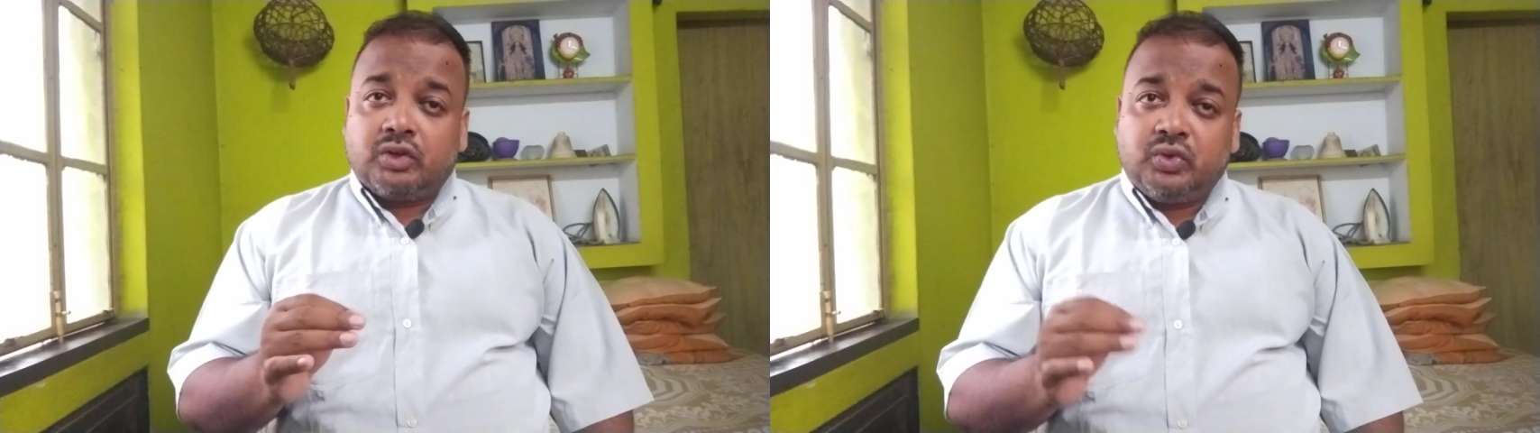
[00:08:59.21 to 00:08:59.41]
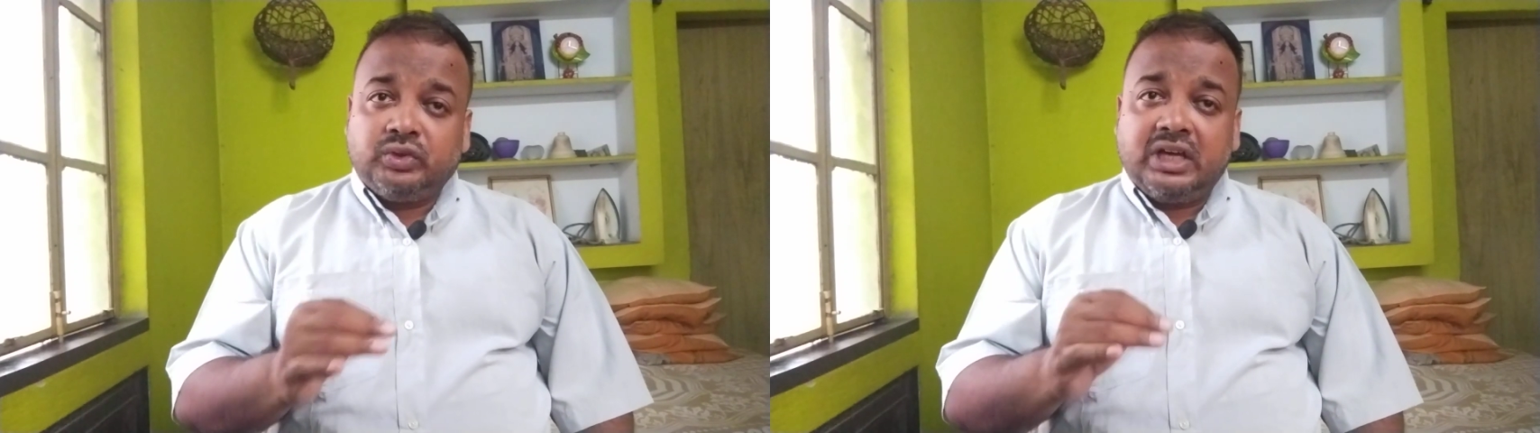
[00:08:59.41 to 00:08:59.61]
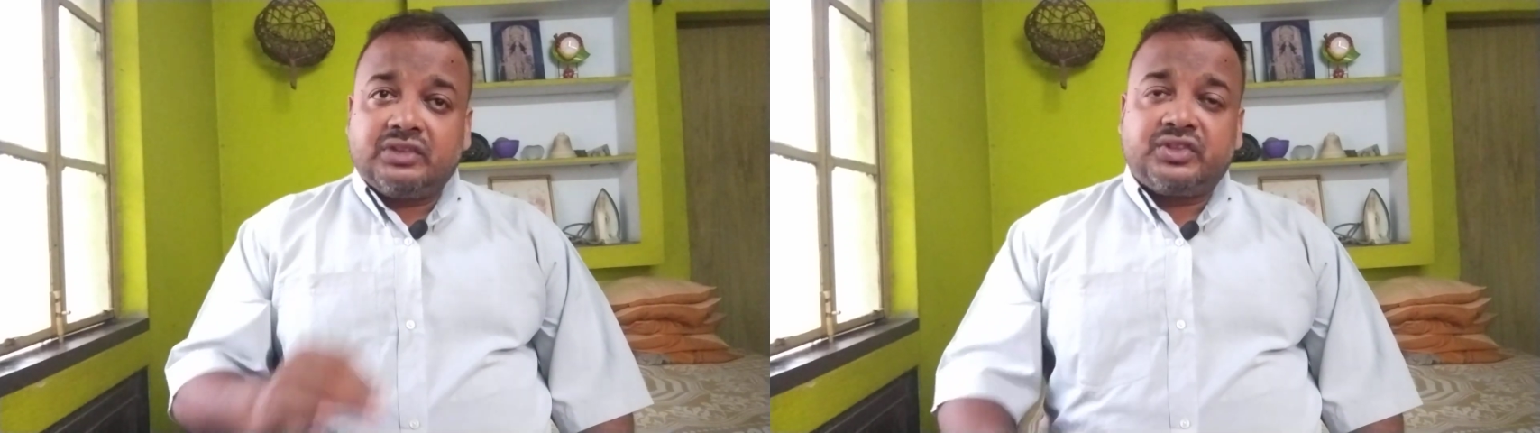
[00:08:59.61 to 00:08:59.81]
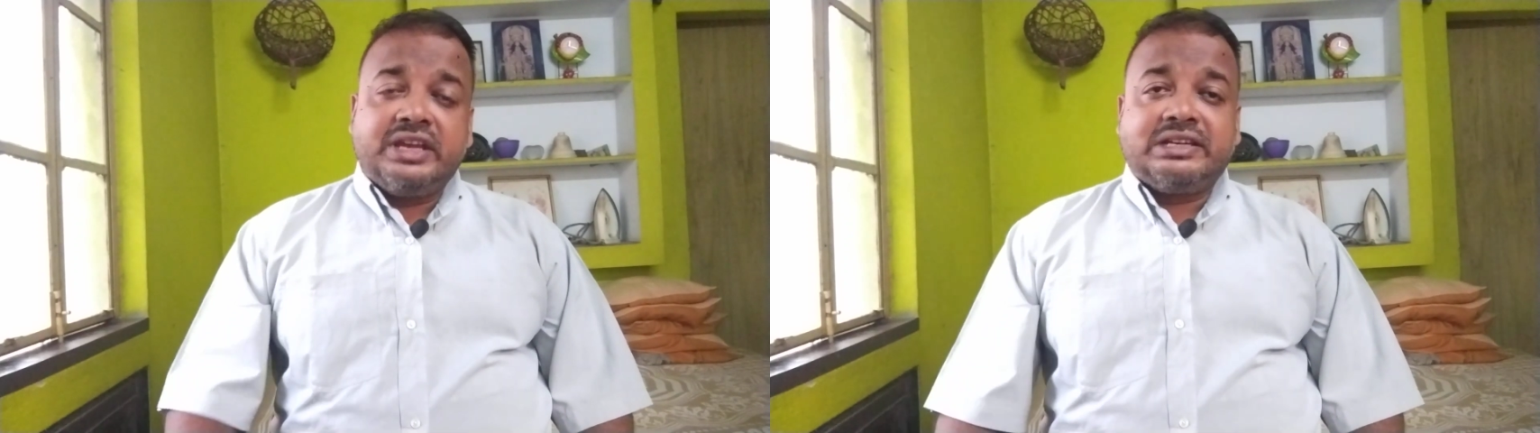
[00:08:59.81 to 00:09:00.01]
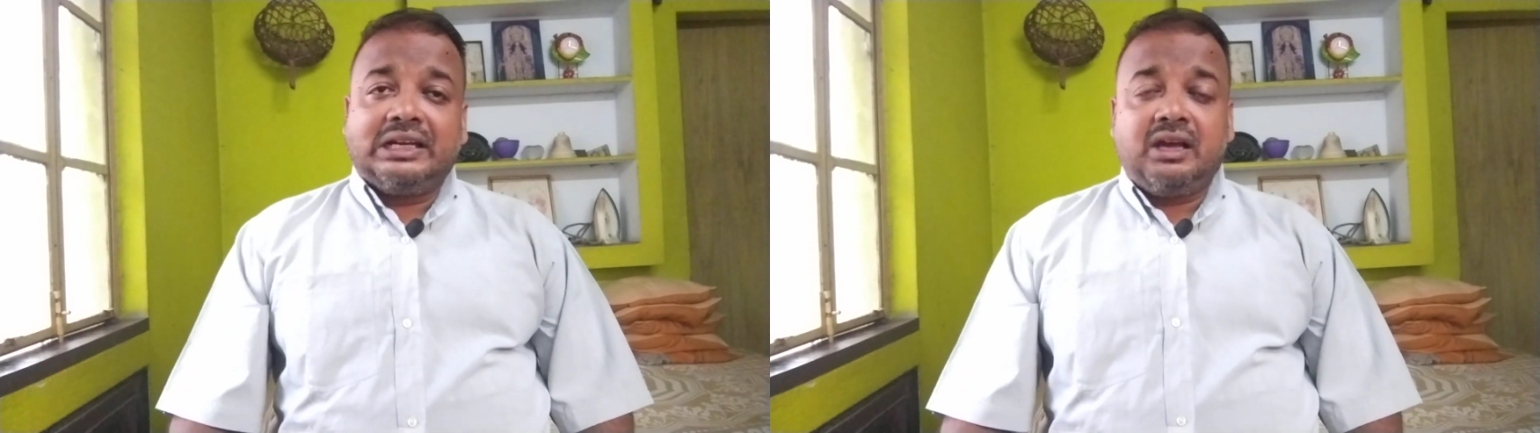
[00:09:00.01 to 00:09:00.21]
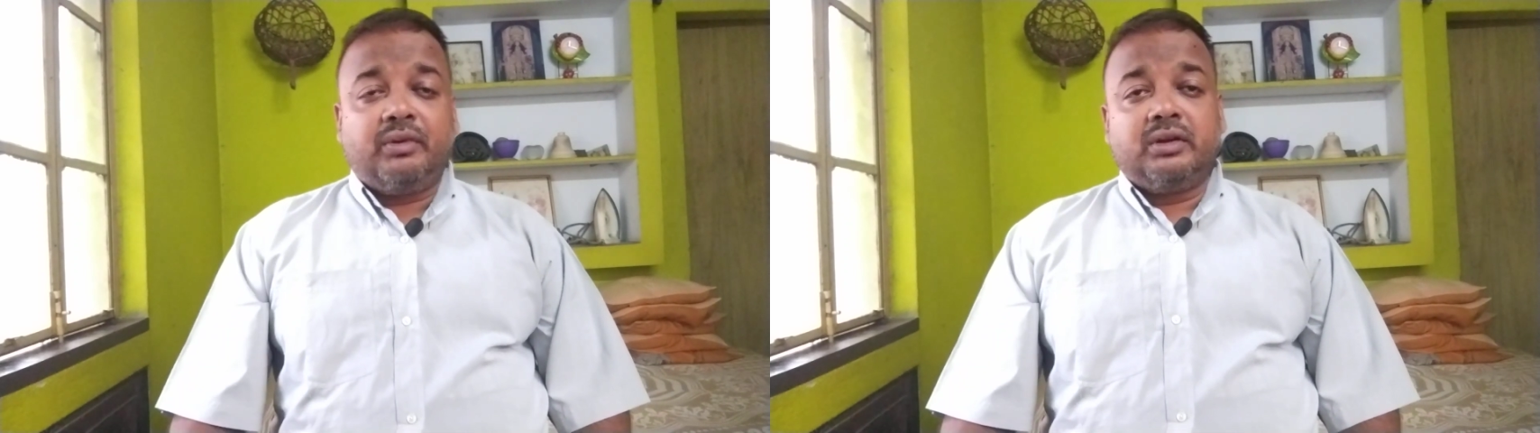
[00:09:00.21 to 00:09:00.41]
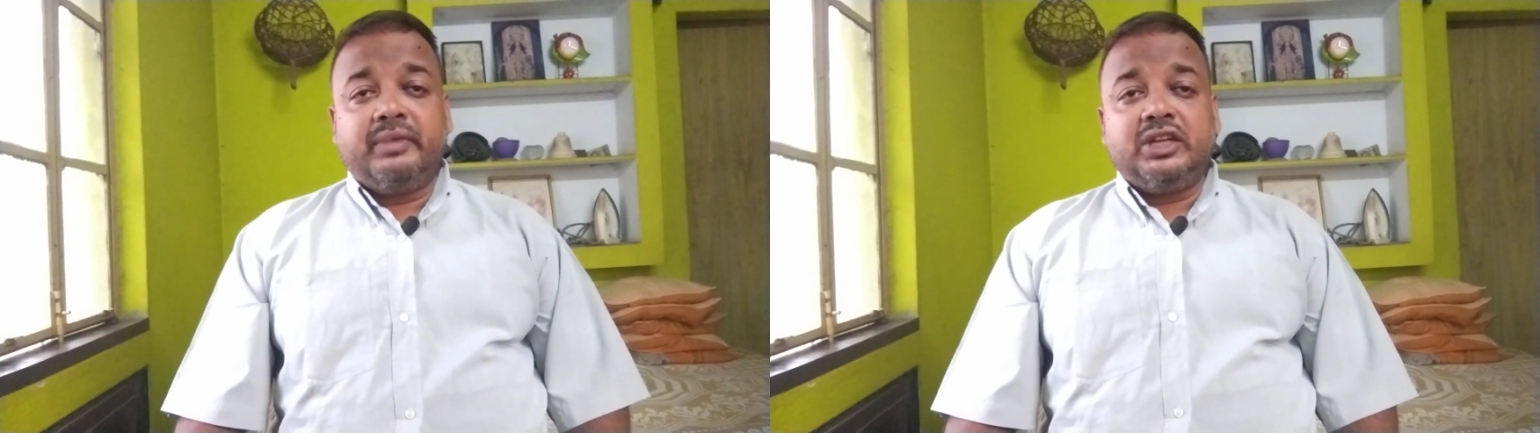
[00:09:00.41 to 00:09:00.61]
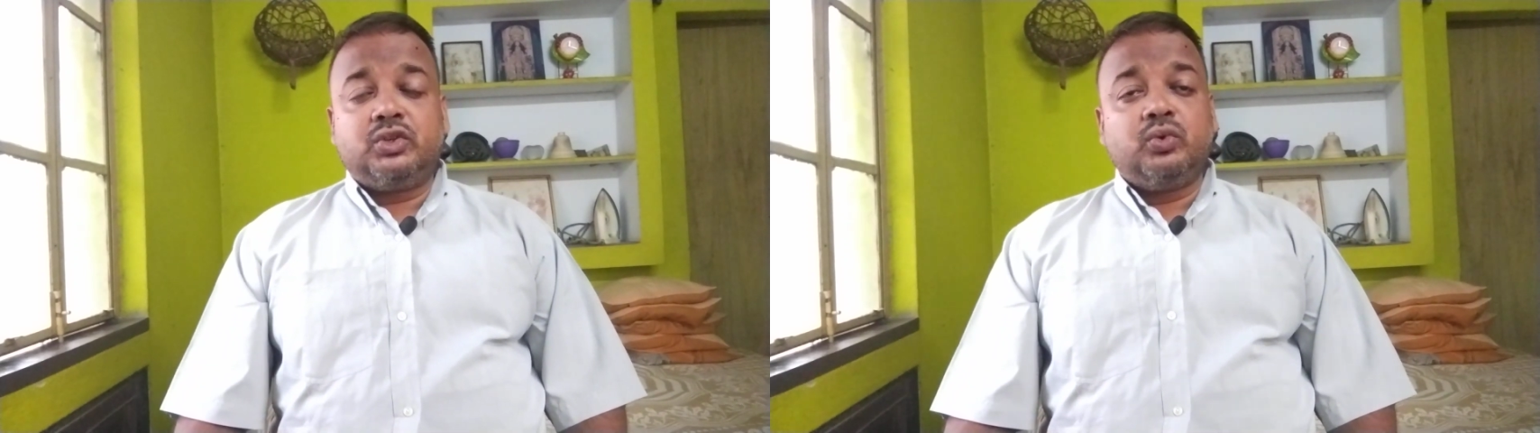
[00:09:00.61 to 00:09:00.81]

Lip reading: to the central government